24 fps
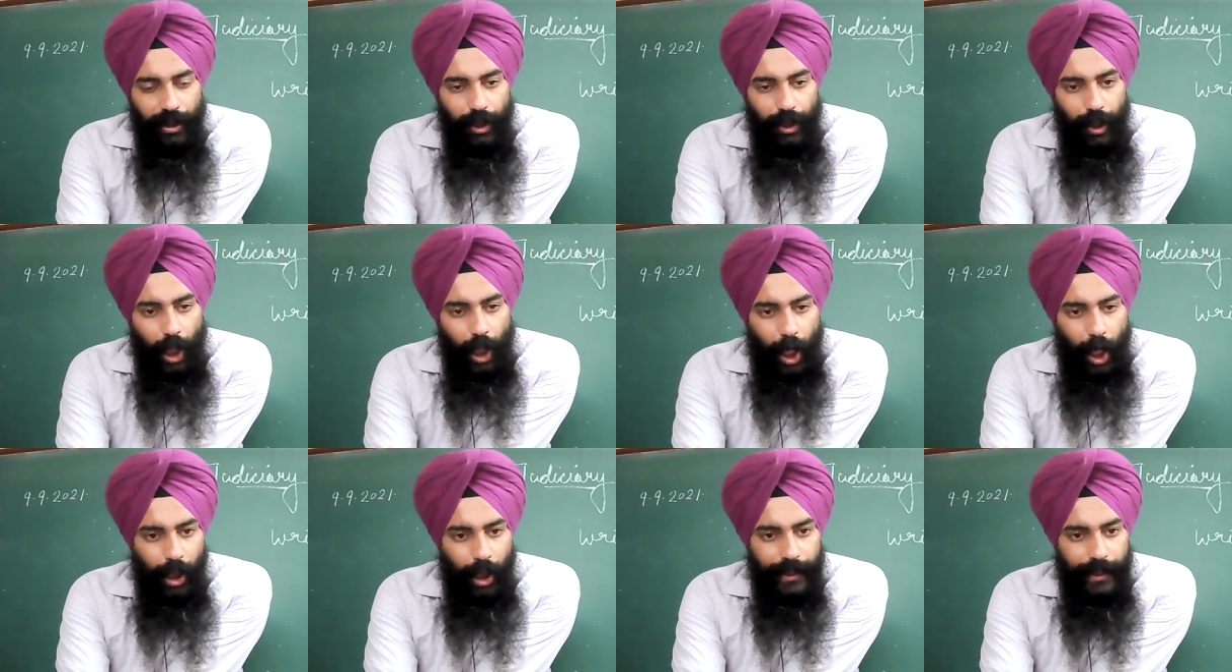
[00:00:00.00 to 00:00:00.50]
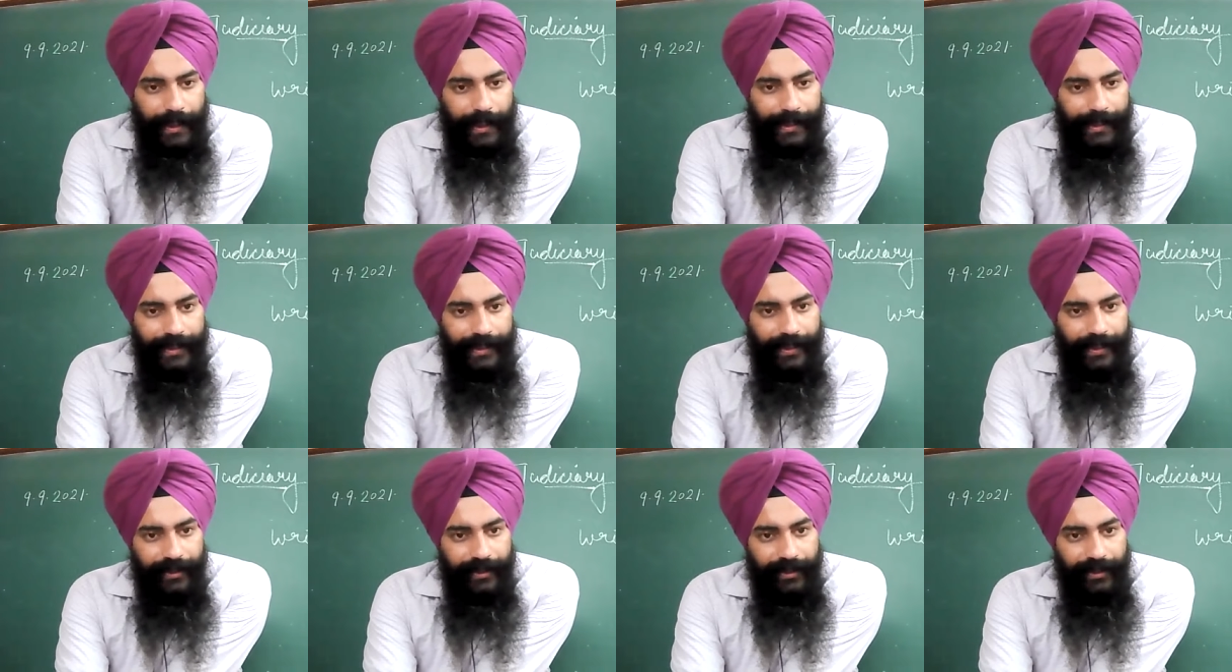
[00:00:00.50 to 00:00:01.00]
law
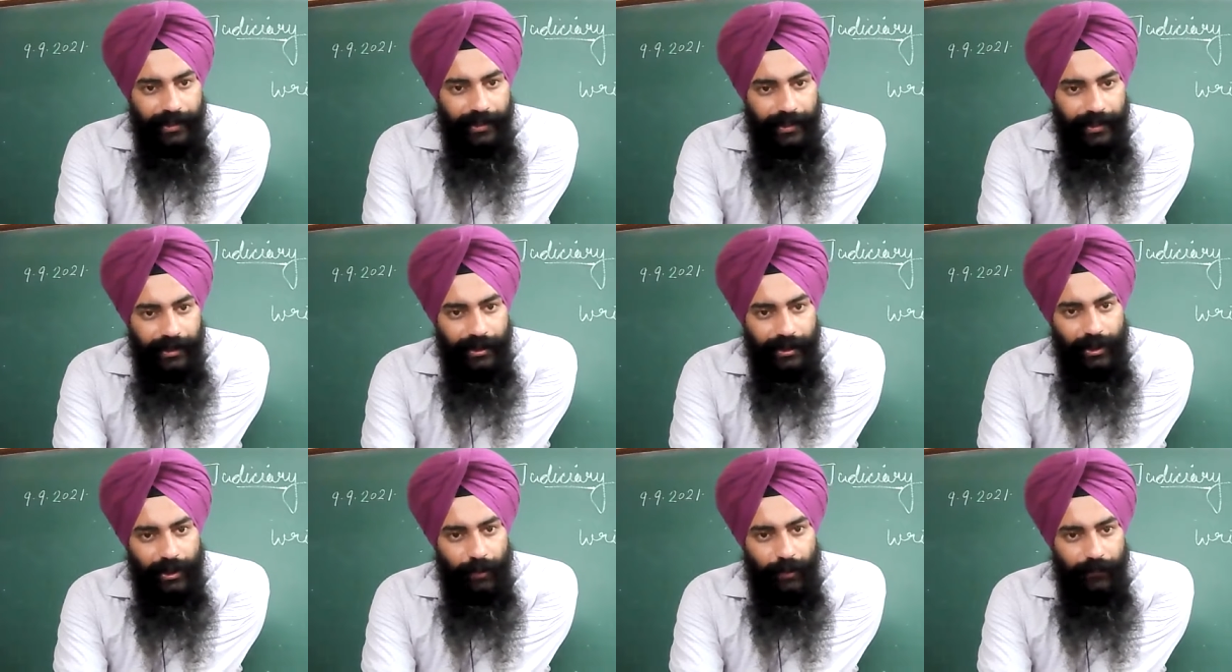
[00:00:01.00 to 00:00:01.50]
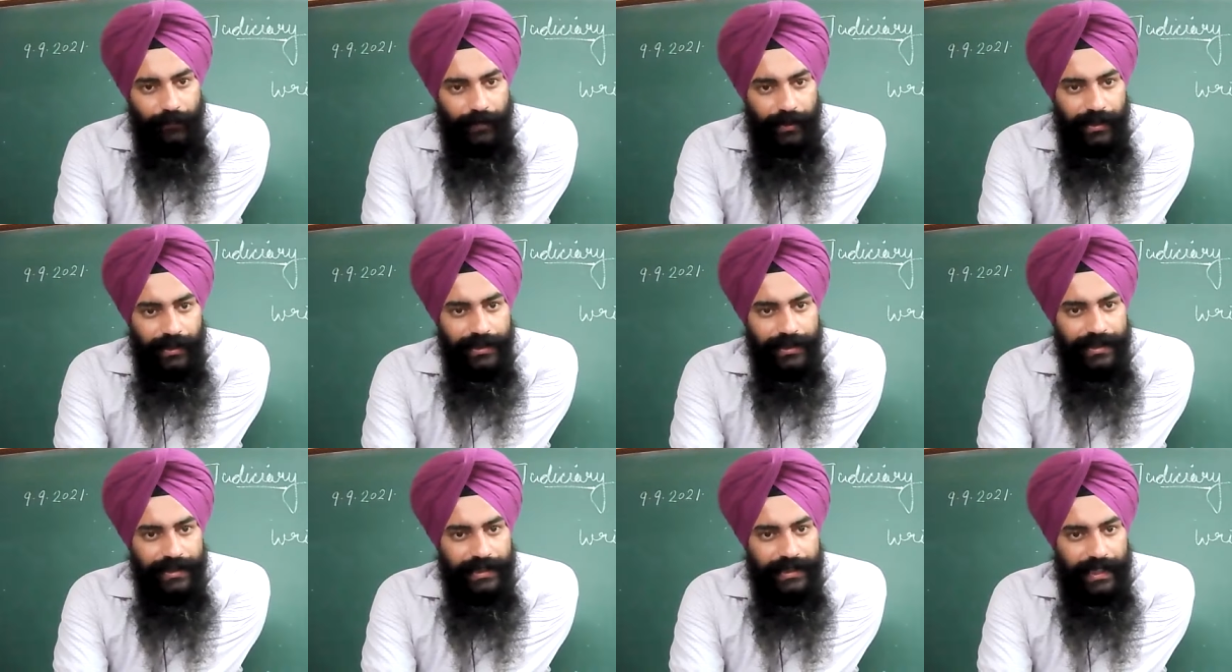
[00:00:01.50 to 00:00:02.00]
can return
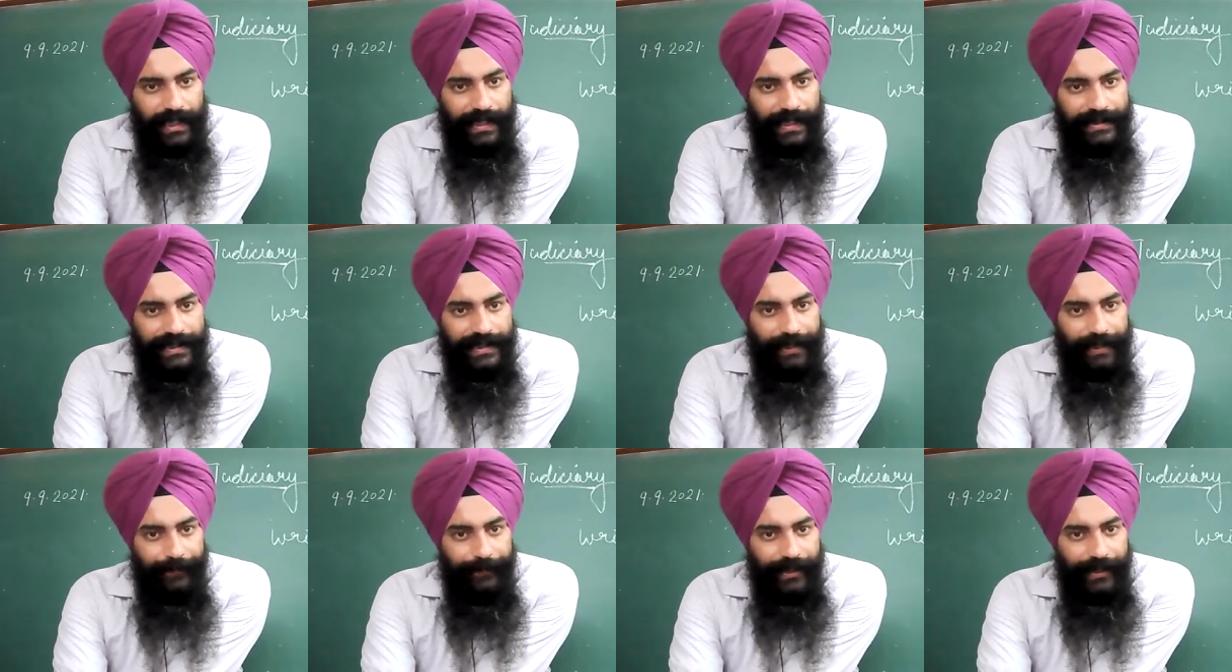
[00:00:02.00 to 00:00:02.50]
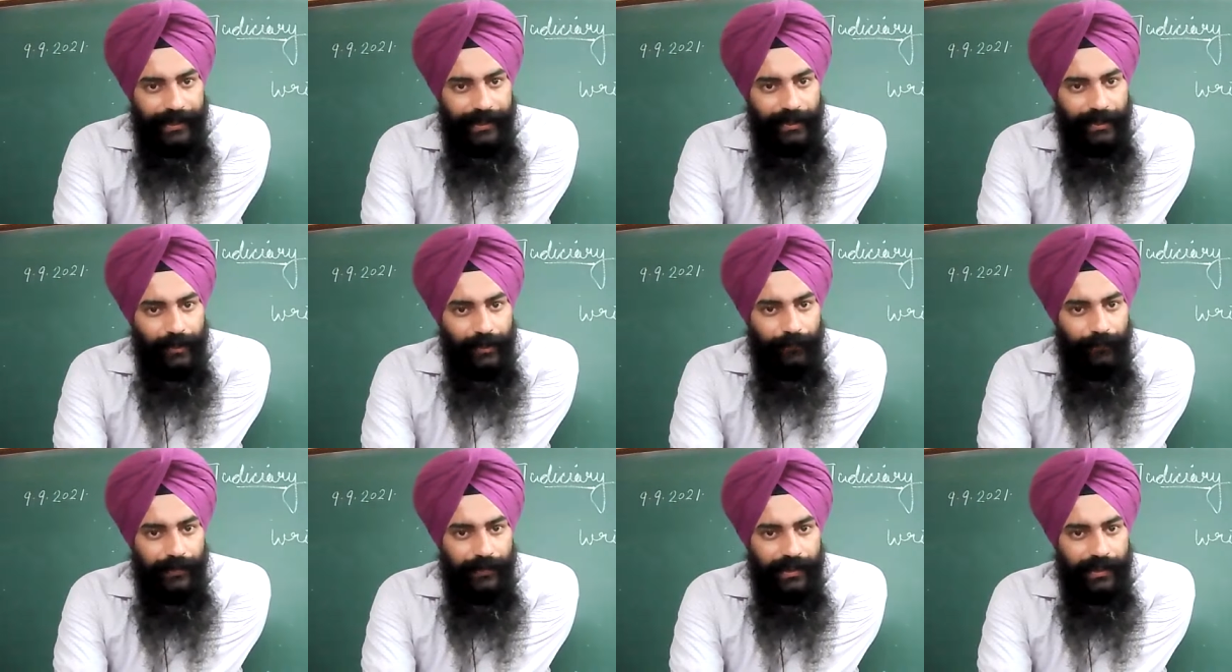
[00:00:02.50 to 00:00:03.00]
towards the assembly,
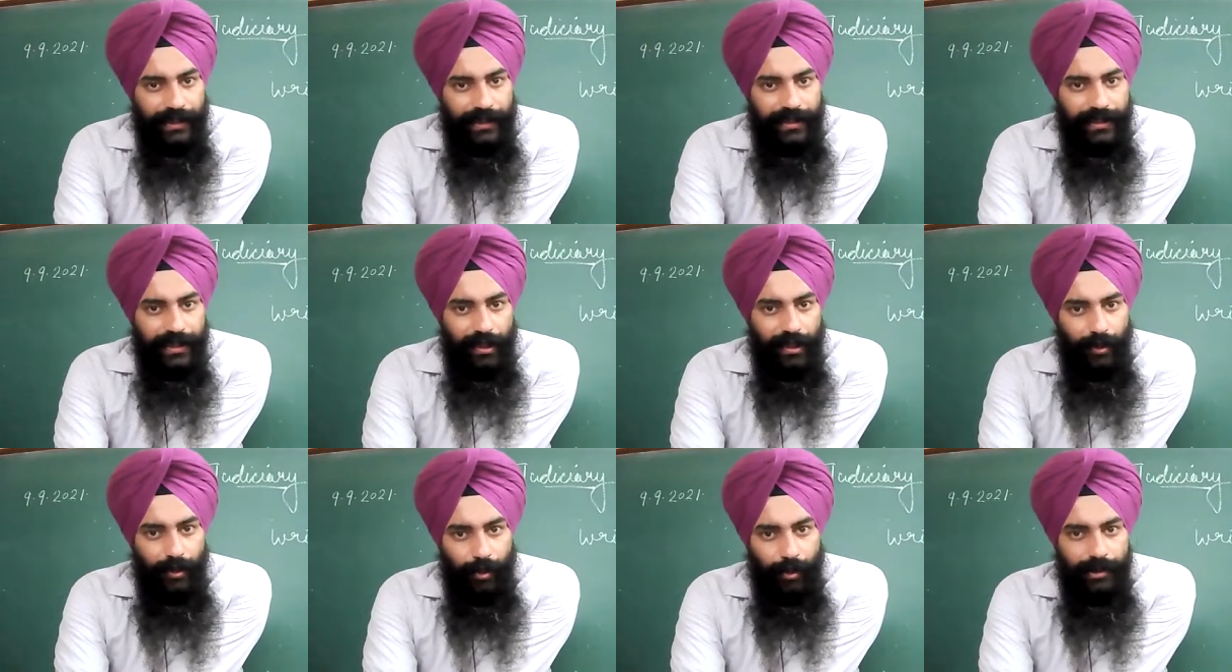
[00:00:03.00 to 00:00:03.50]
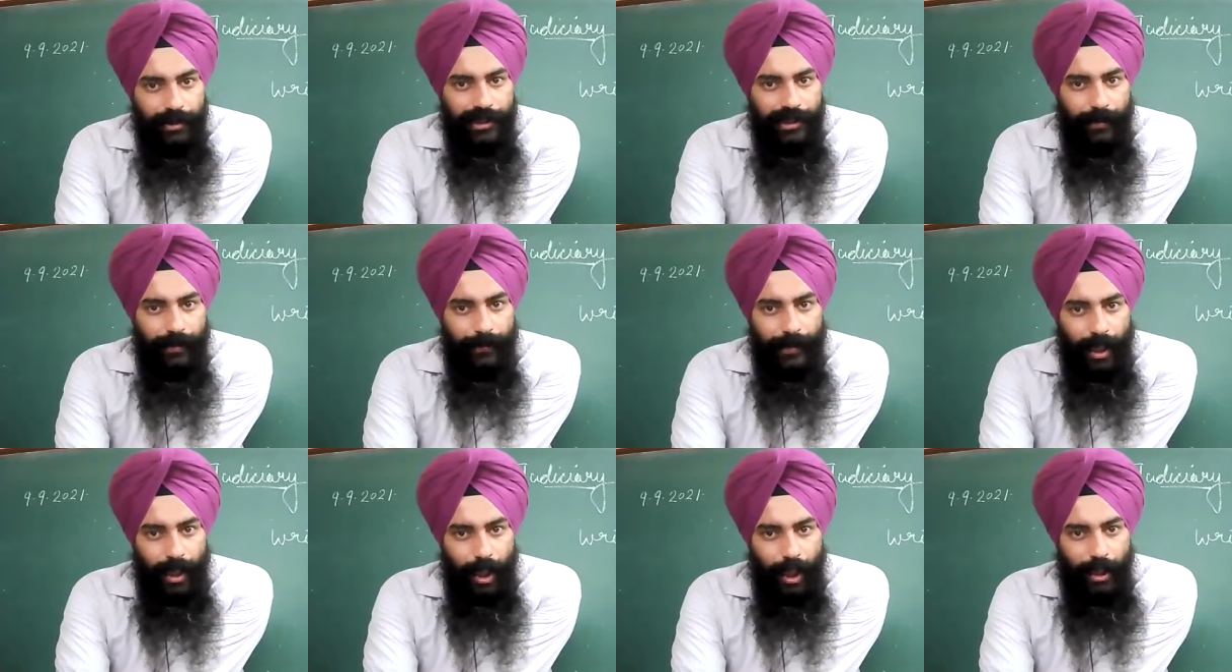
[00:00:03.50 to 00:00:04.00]
towards the Lok
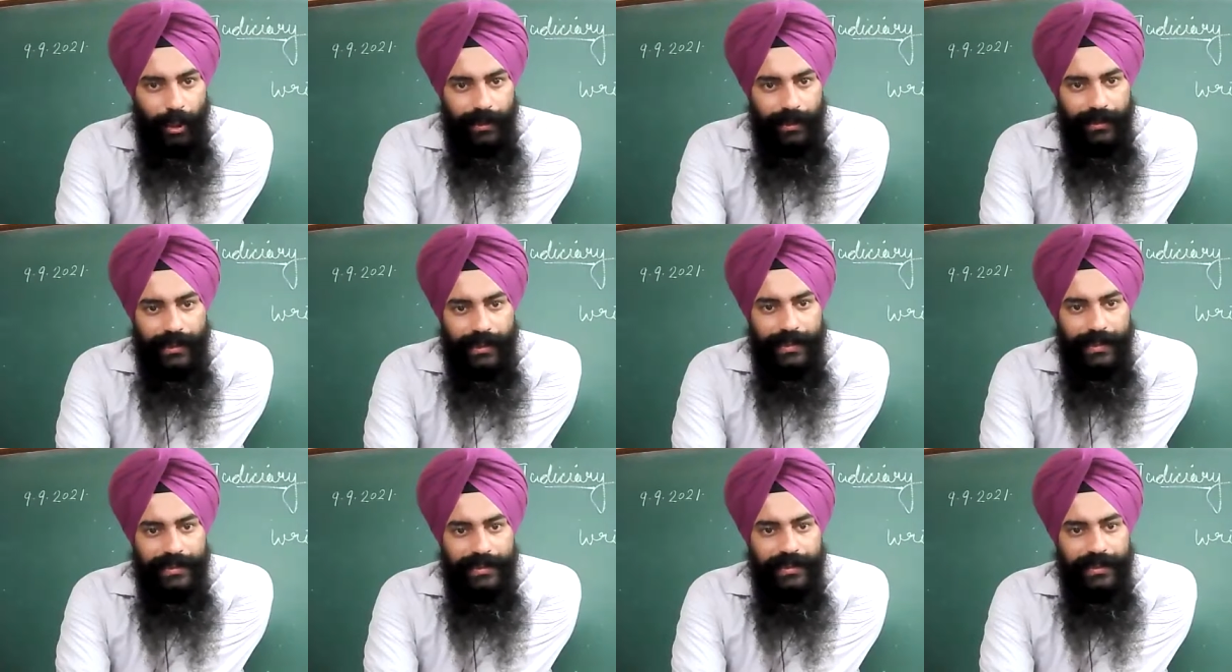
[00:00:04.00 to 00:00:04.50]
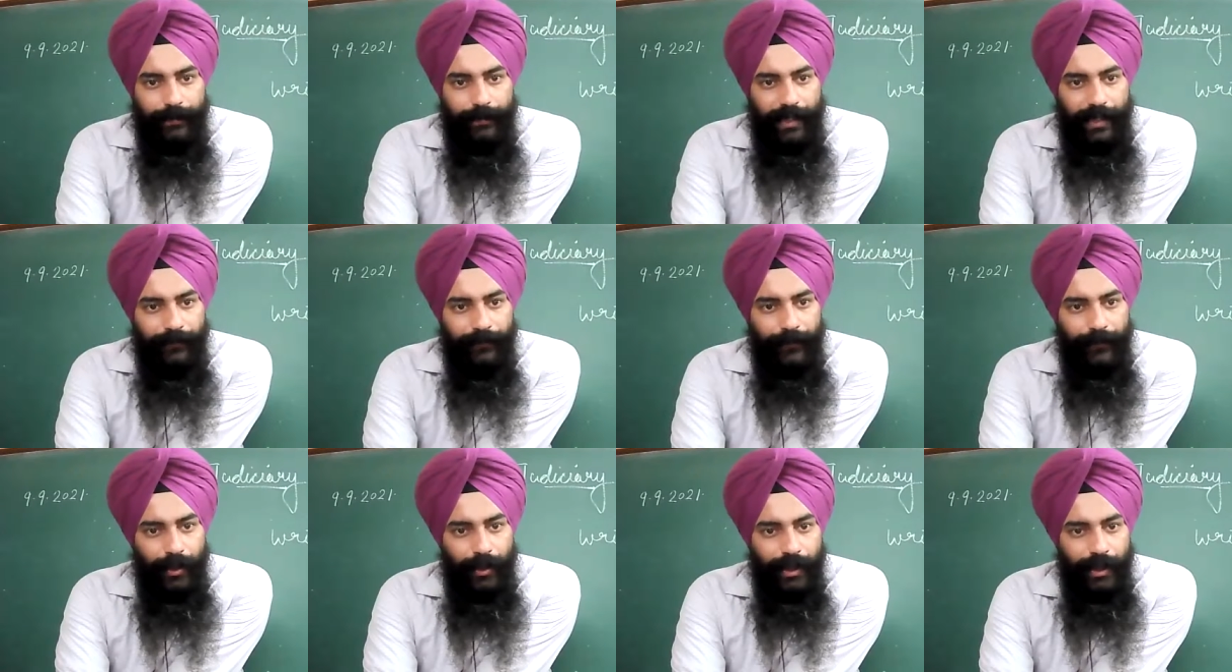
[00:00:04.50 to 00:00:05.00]
Sabha or the Rajya
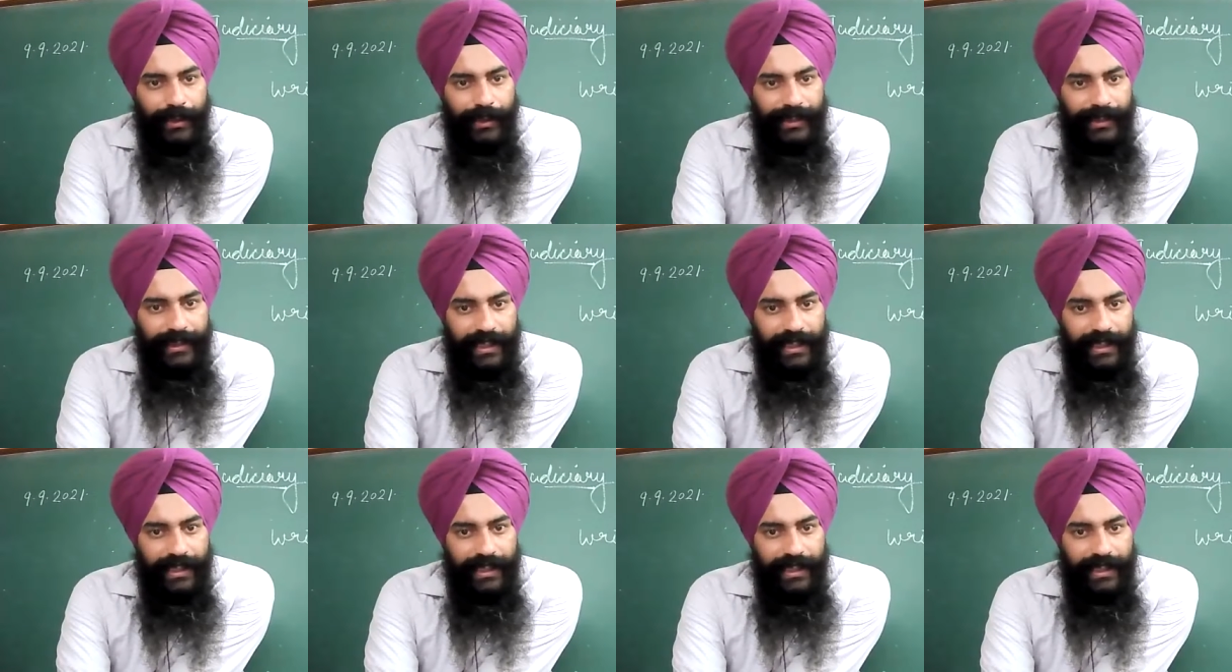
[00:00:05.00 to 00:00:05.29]
Sabha for